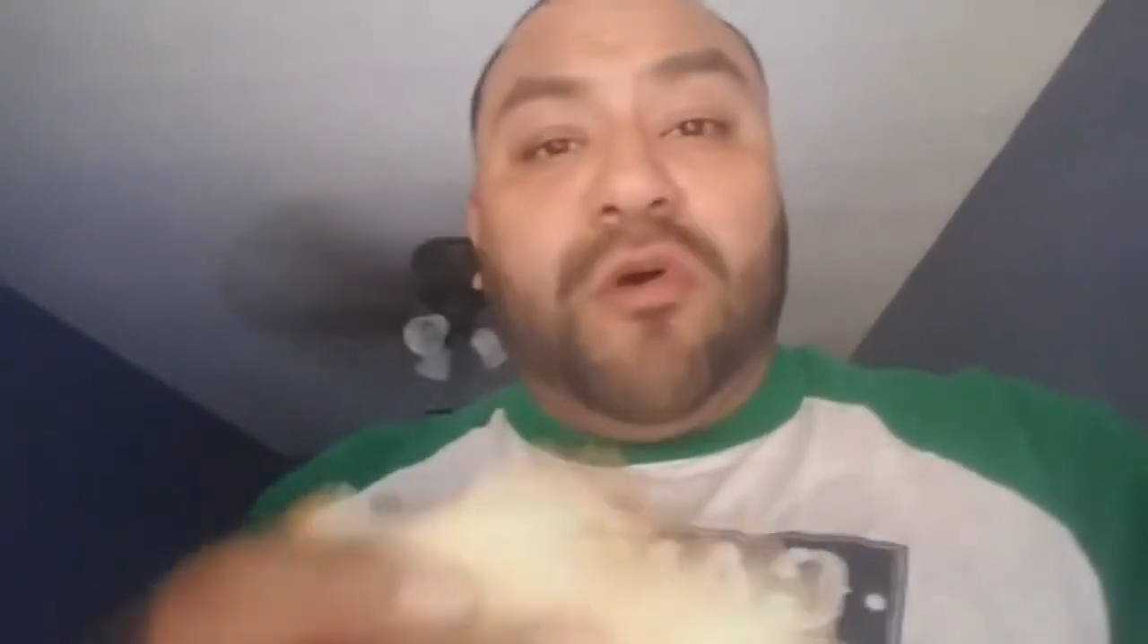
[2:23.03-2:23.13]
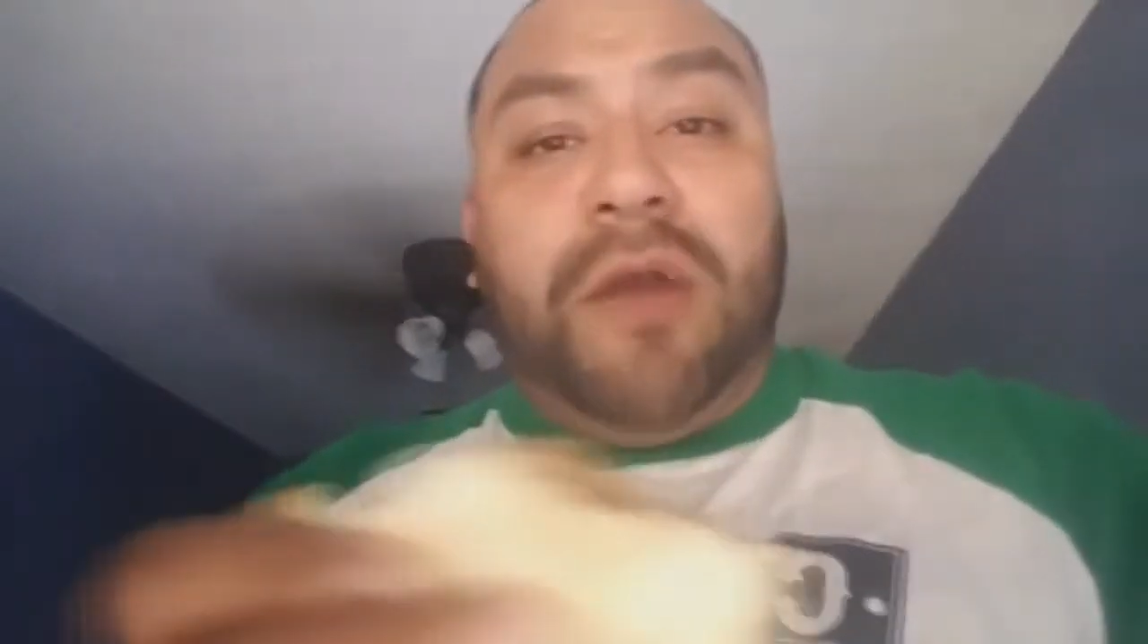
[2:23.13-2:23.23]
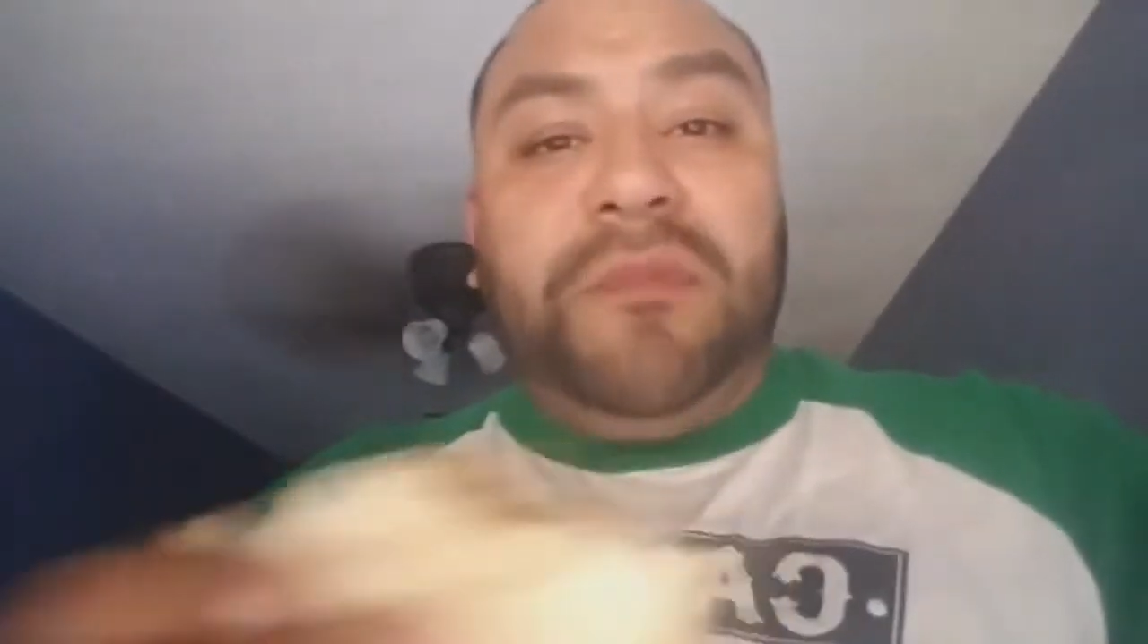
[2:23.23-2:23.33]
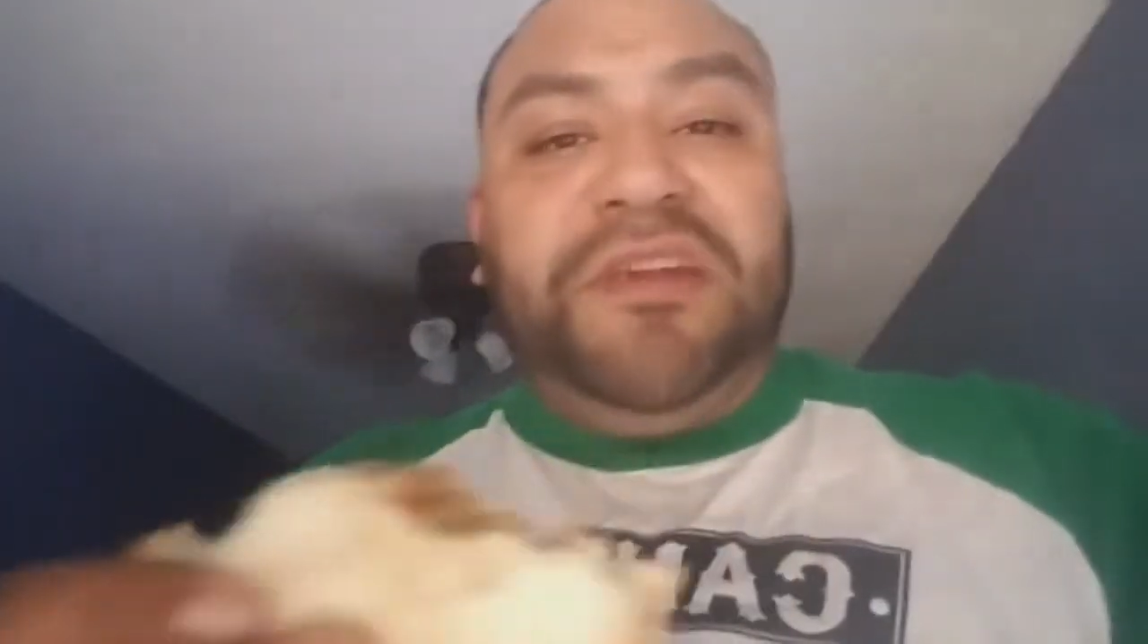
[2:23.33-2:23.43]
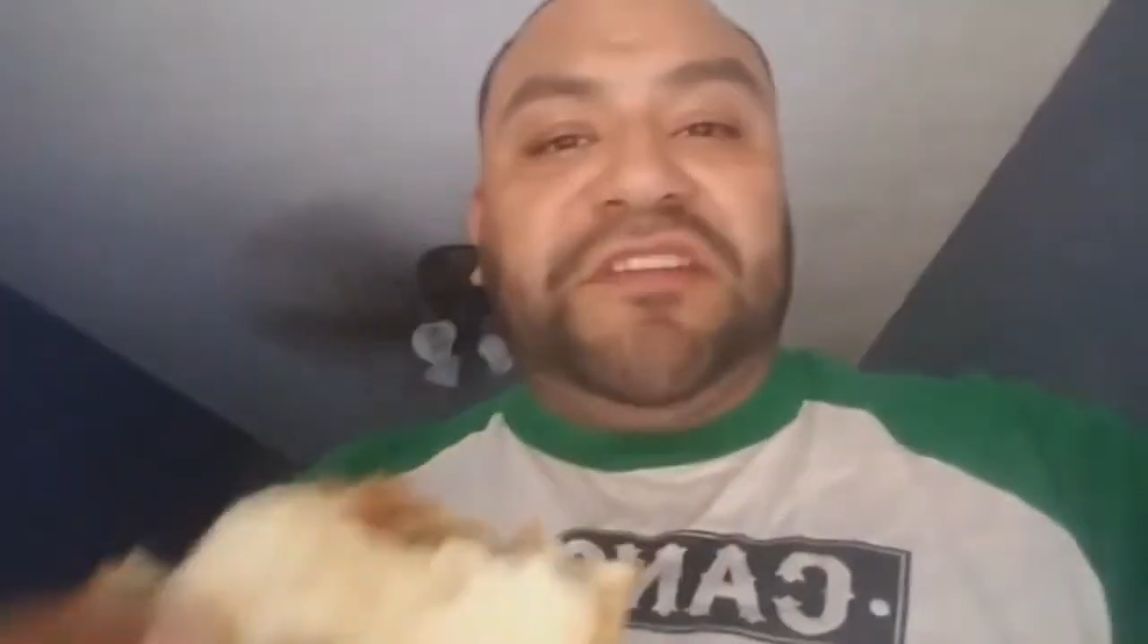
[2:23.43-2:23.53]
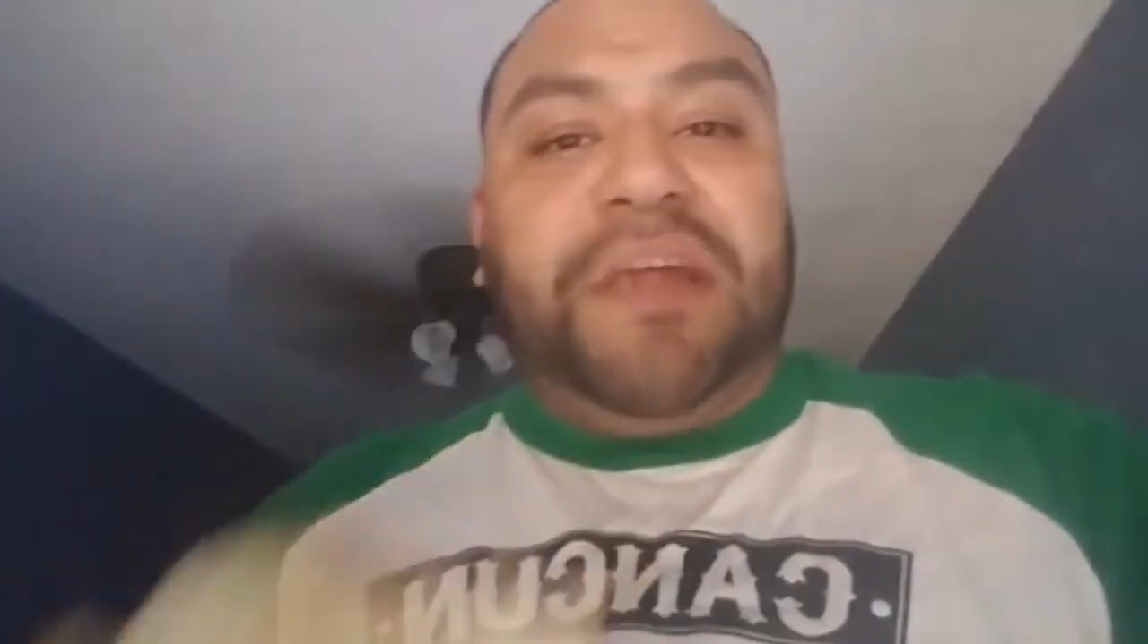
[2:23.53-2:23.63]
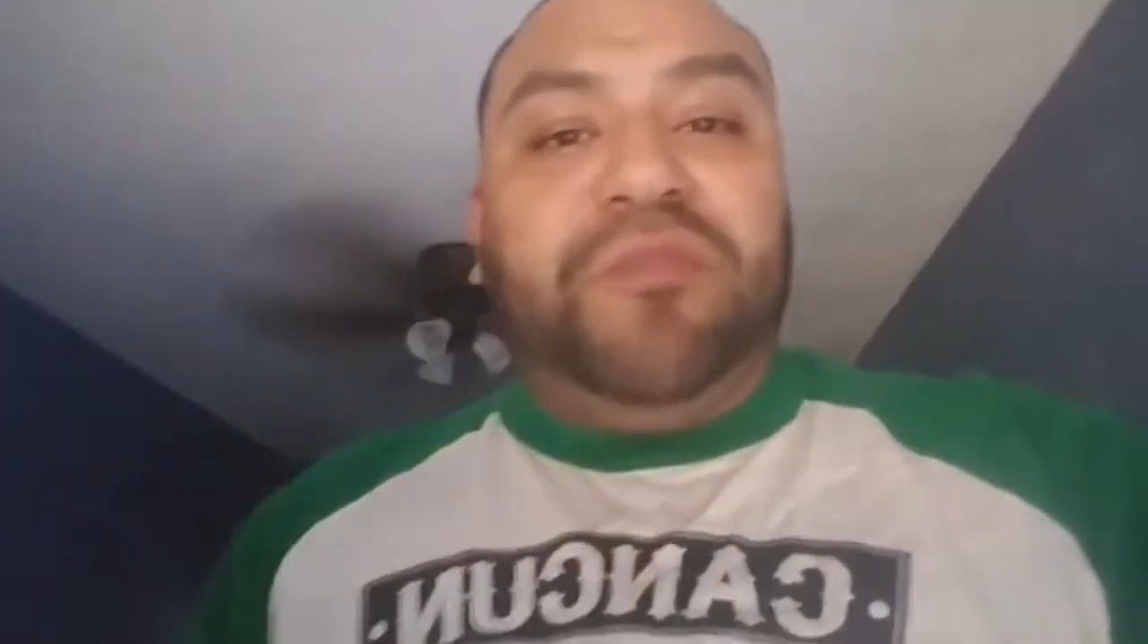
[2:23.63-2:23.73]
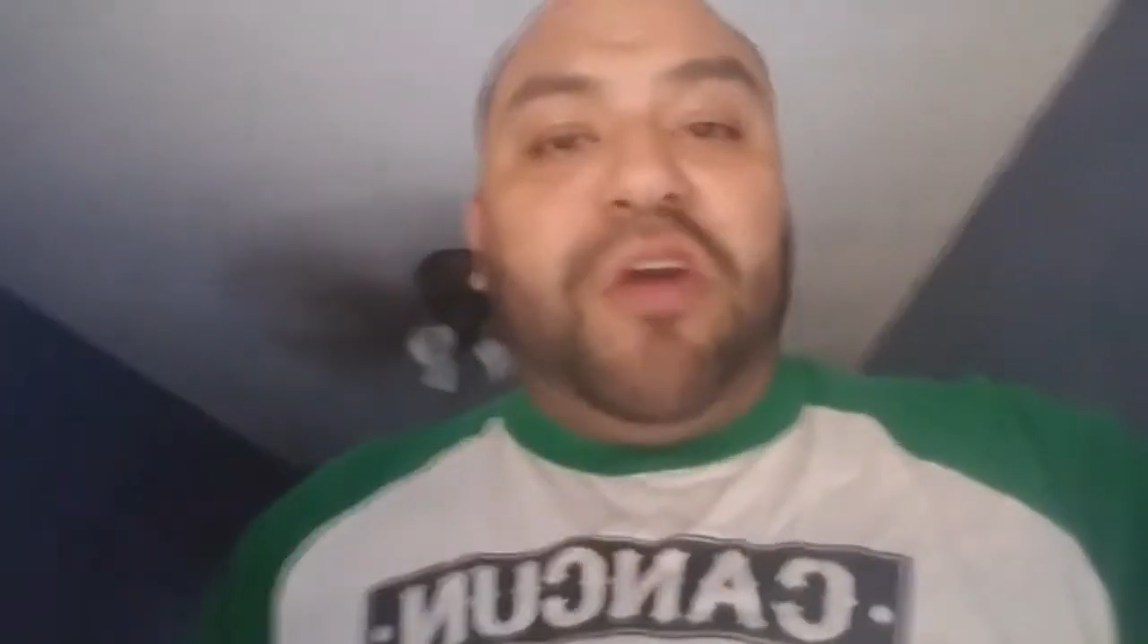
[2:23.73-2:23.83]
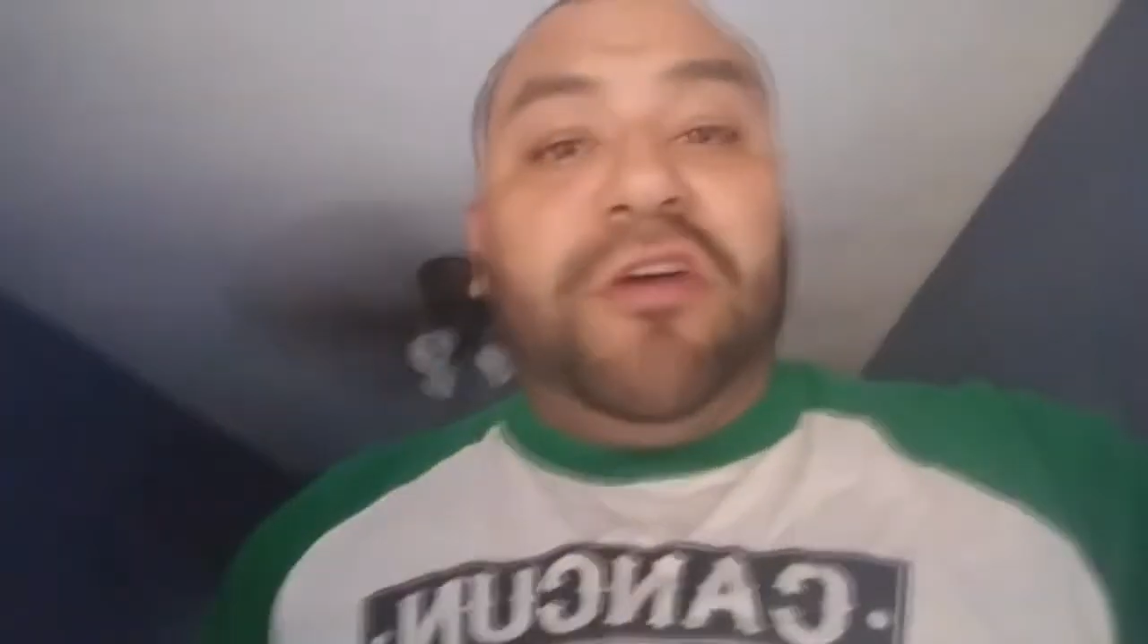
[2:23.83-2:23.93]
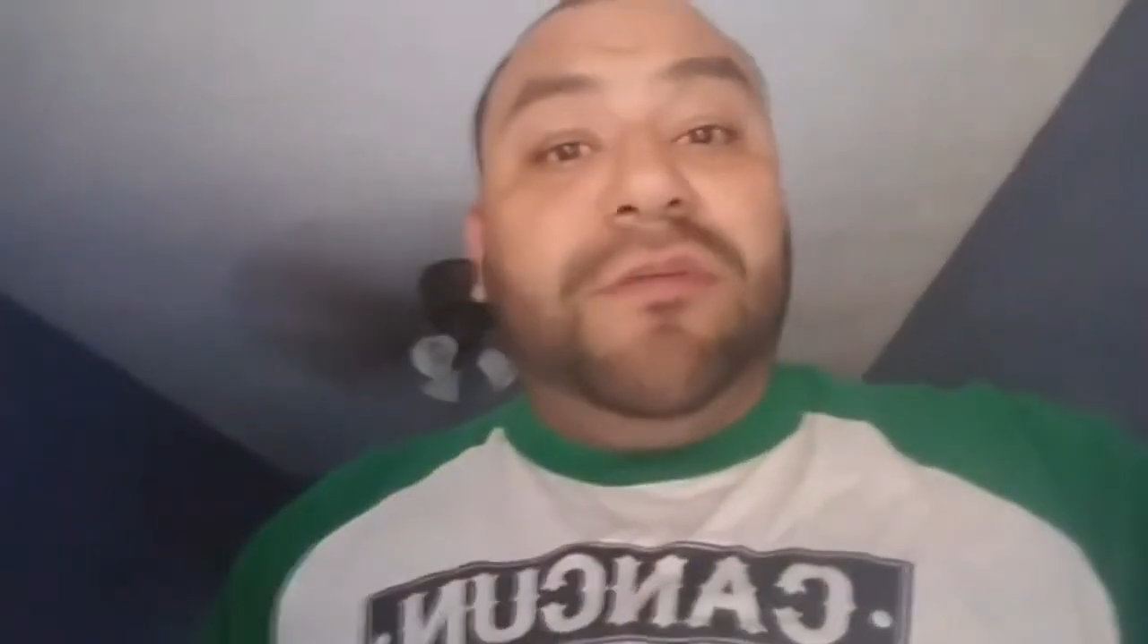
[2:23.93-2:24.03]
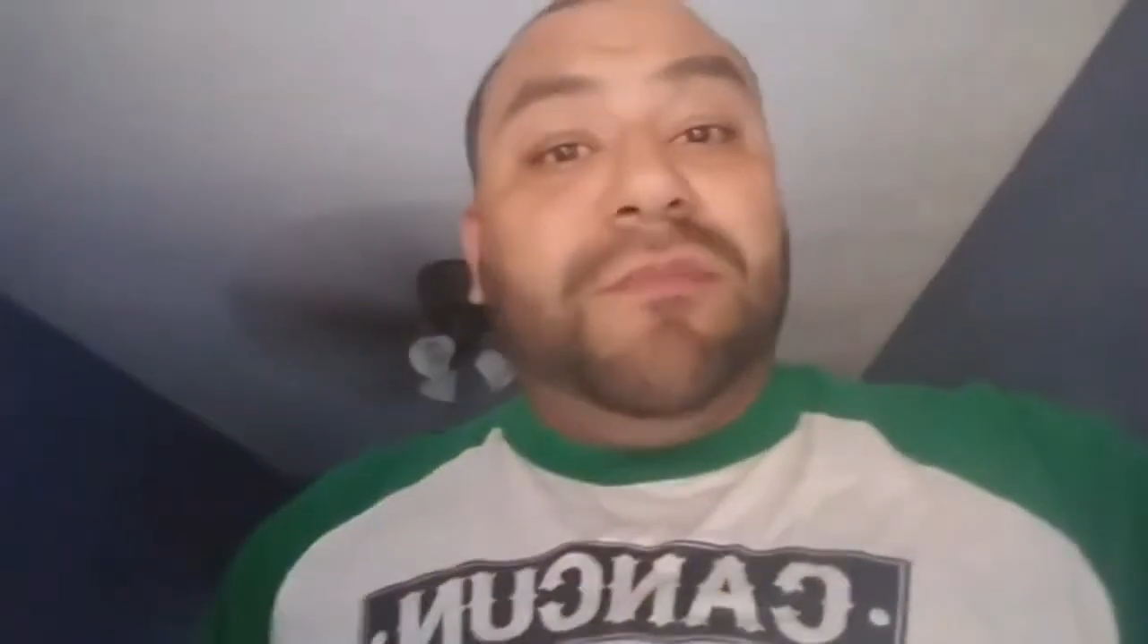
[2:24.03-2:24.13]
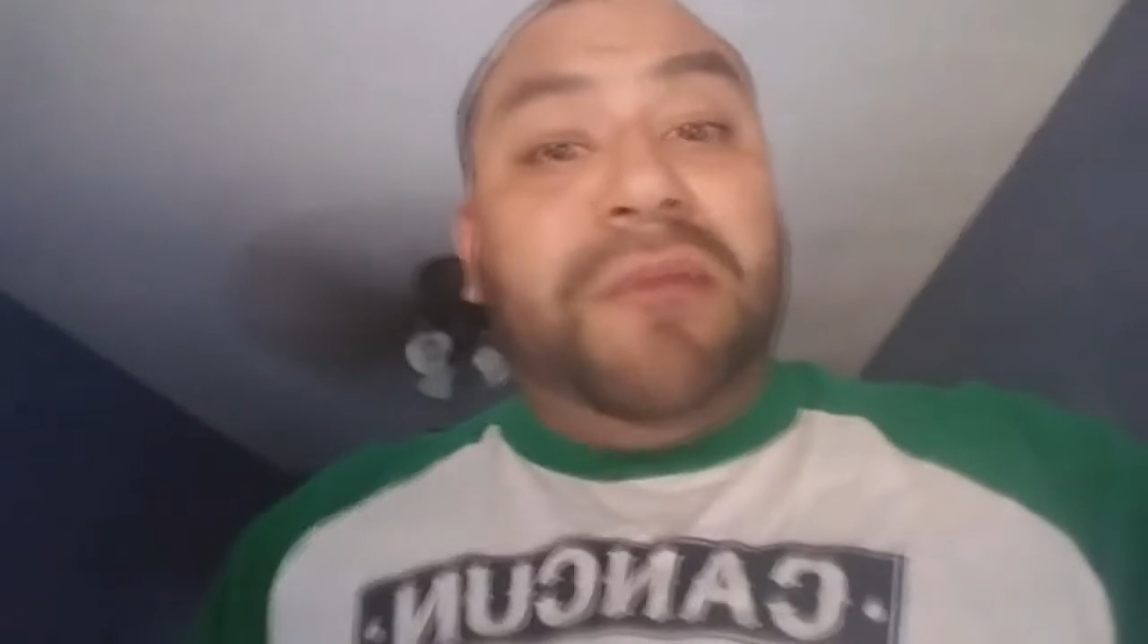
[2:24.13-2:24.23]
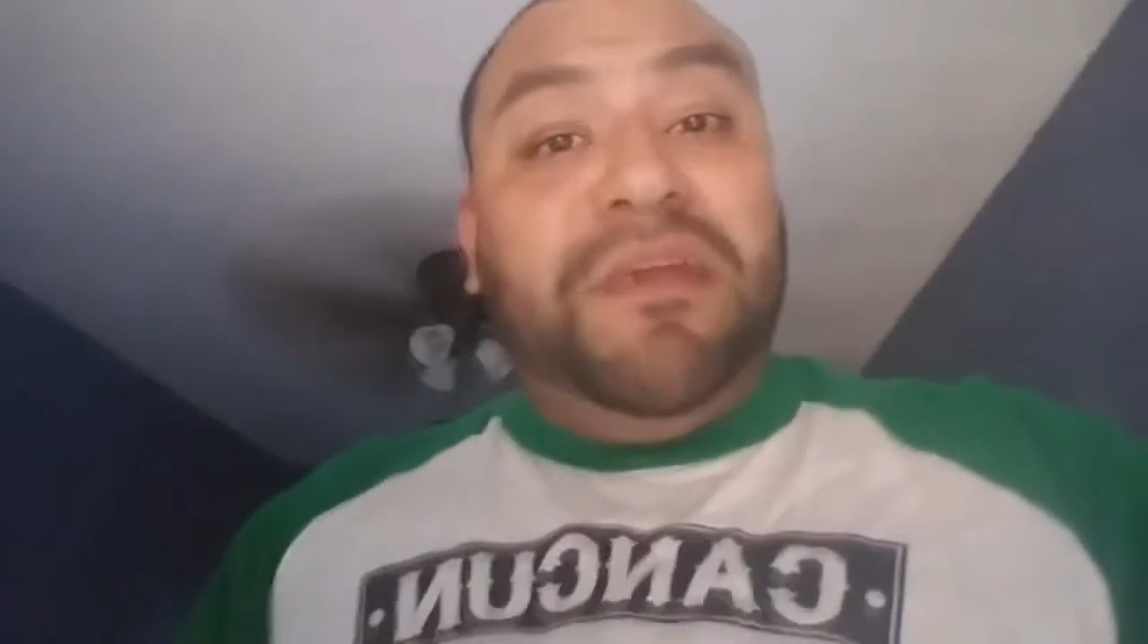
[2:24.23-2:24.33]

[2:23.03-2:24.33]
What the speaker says: so I'm gonna stop talking.